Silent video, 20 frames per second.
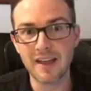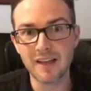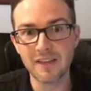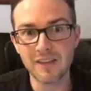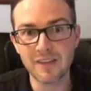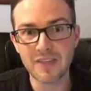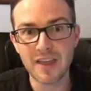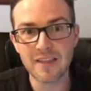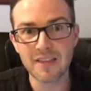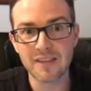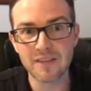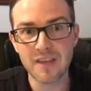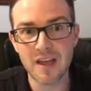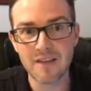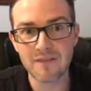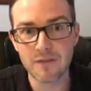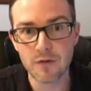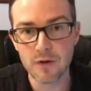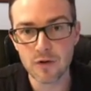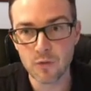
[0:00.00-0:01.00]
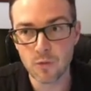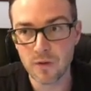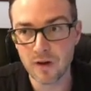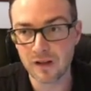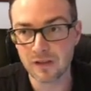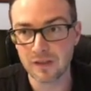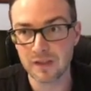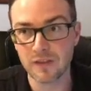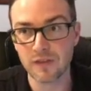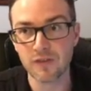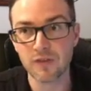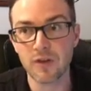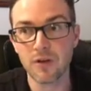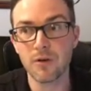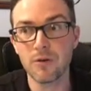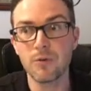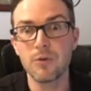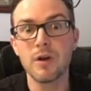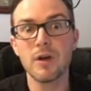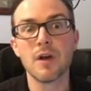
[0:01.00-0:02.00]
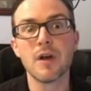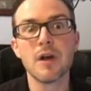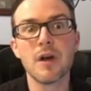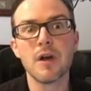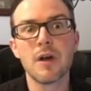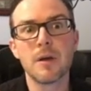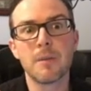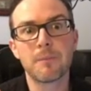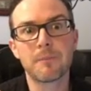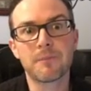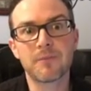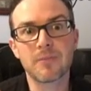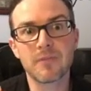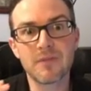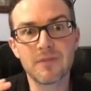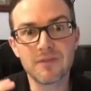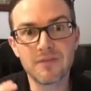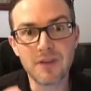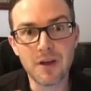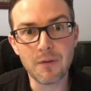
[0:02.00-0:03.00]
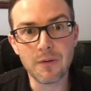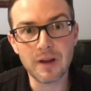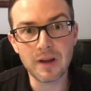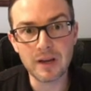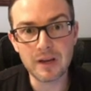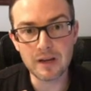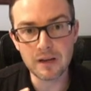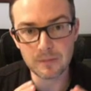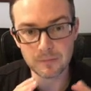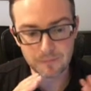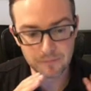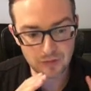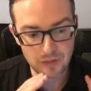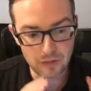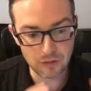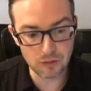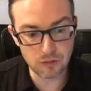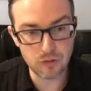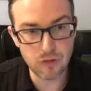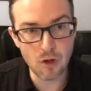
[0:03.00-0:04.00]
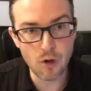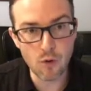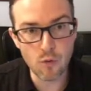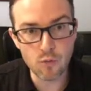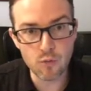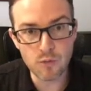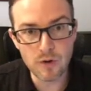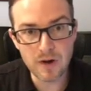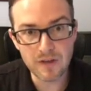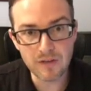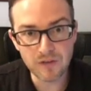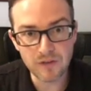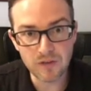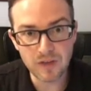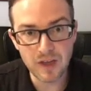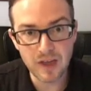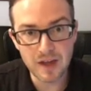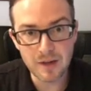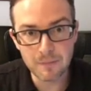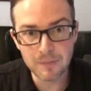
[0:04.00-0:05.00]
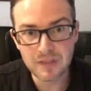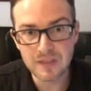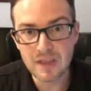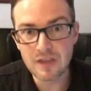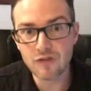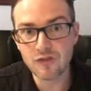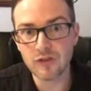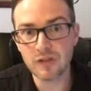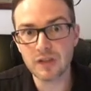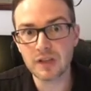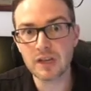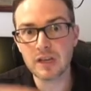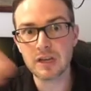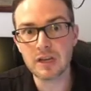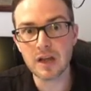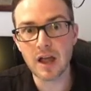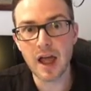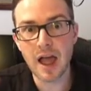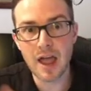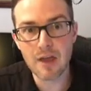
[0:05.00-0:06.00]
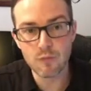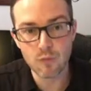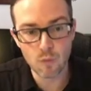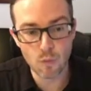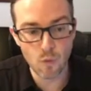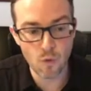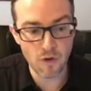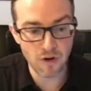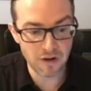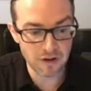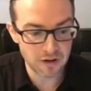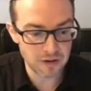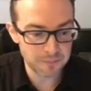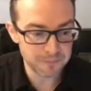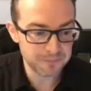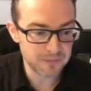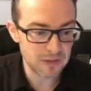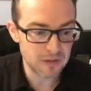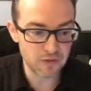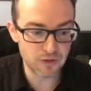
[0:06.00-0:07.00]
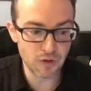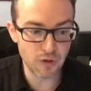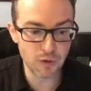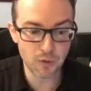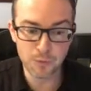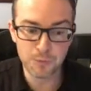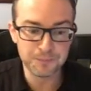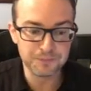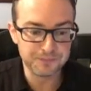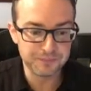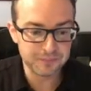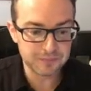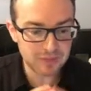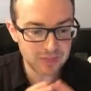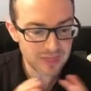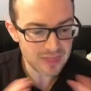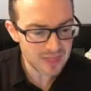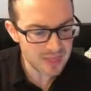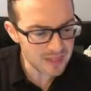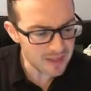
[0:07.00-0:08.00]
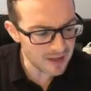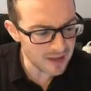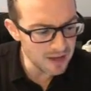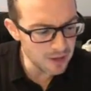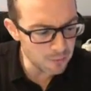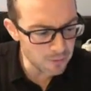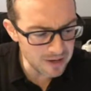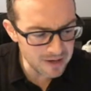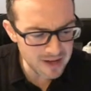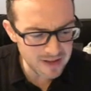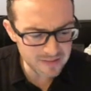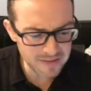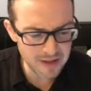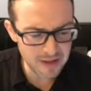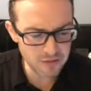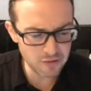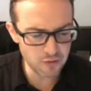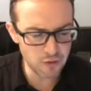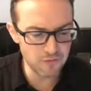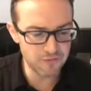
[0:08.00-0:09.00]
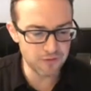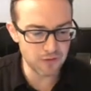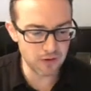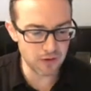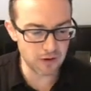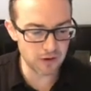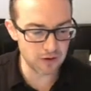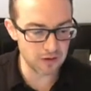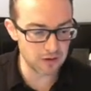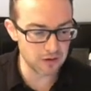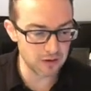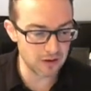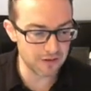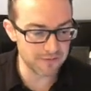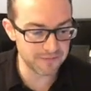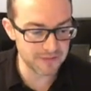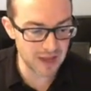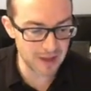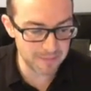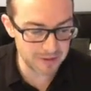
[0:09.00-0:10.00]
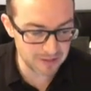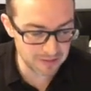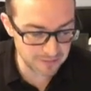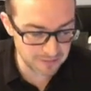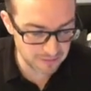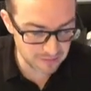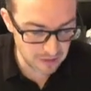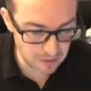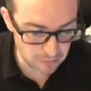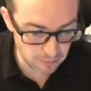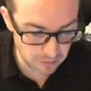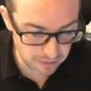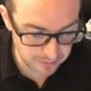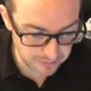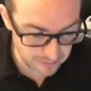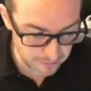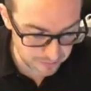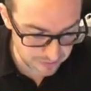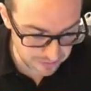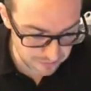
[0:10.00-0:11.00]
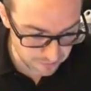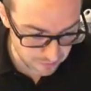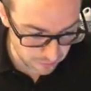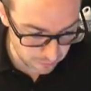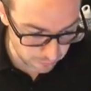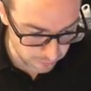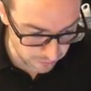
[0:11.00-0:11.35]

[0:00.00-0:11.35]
exit that stock very quickly. So very low risk and potentially high reward. So anyway, not to get too far off topic, let's take a look at some of these other